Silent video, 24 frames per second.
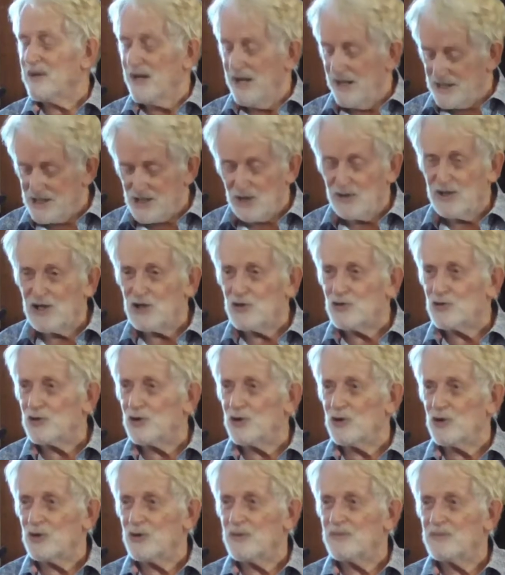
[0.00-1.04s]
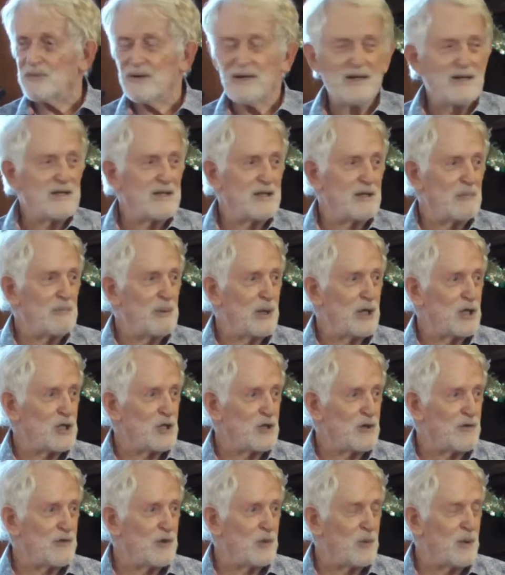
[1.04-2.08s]
and so he drew the
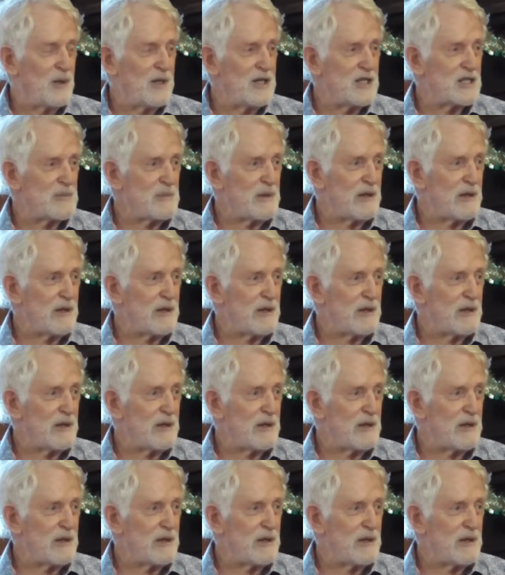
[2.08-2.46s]
picture of the wise